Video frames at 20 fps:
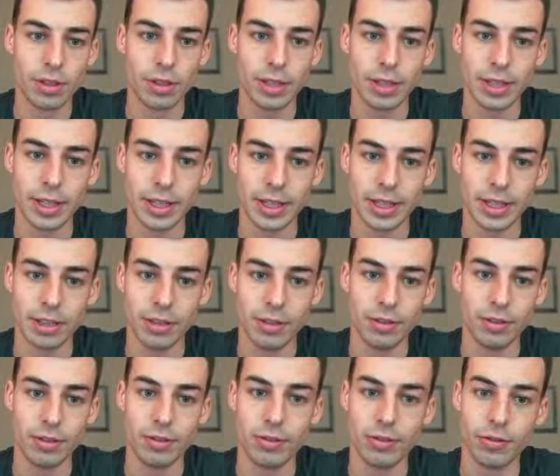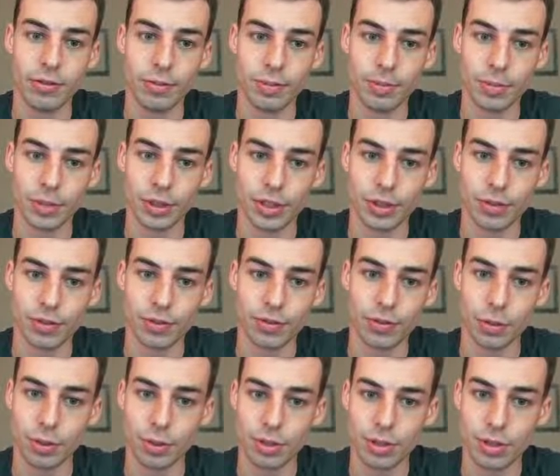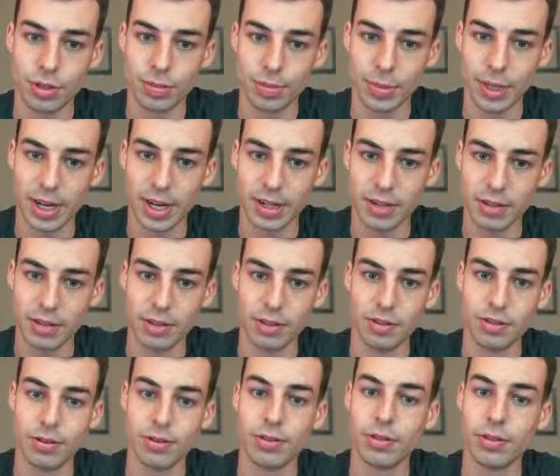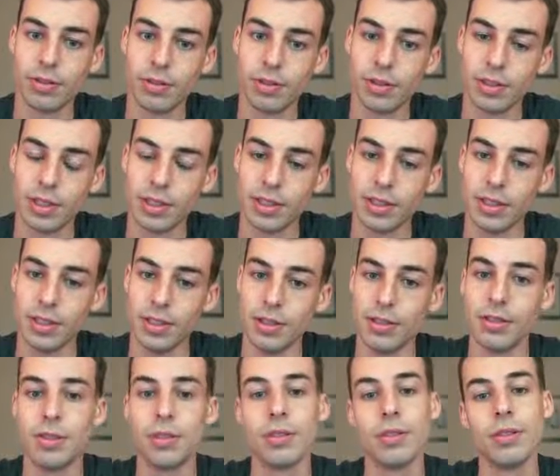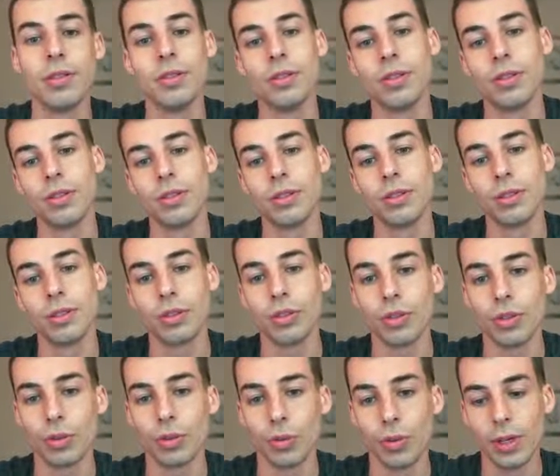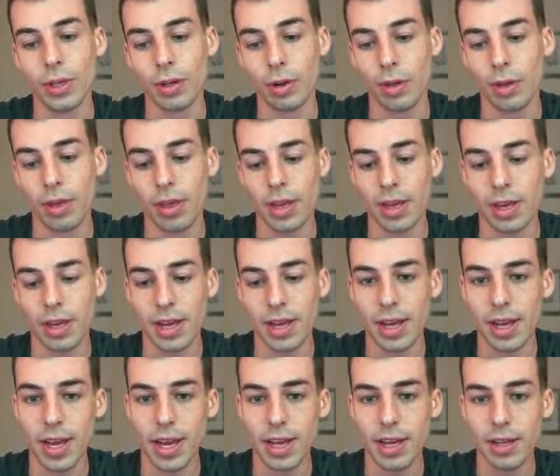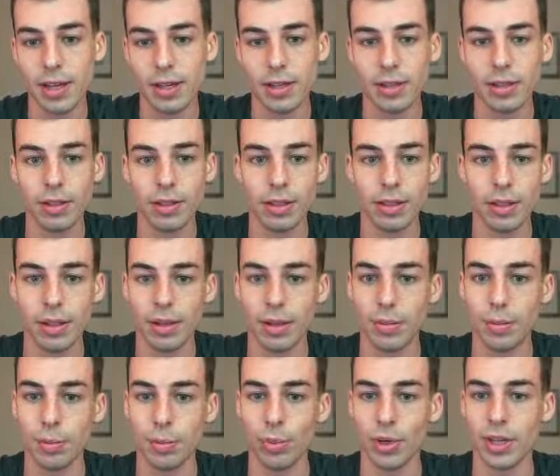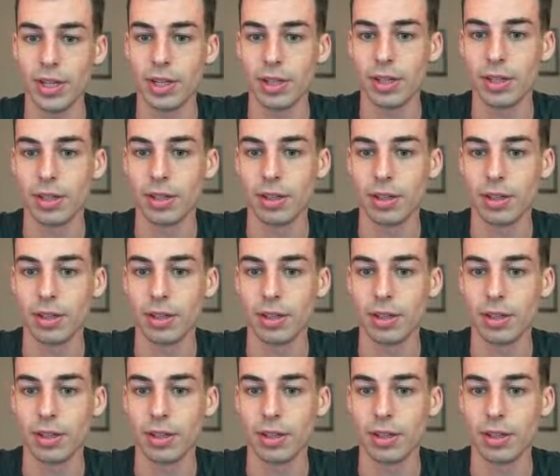negative plus forced positive is greater than n, then break.